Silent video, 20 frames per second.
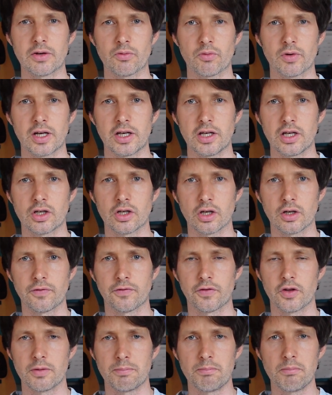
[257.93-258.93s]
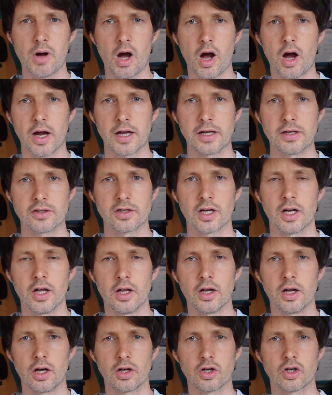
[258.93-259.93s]
really good for the mind
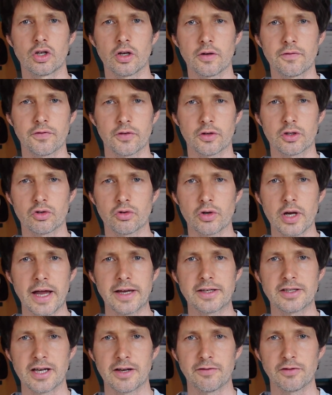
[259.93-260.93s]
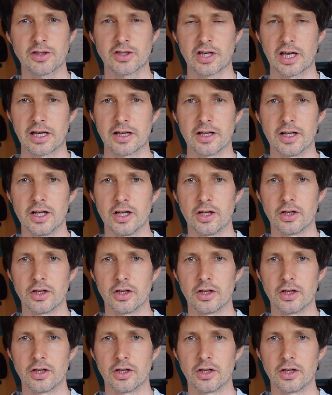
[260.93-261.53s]
and good for creativity,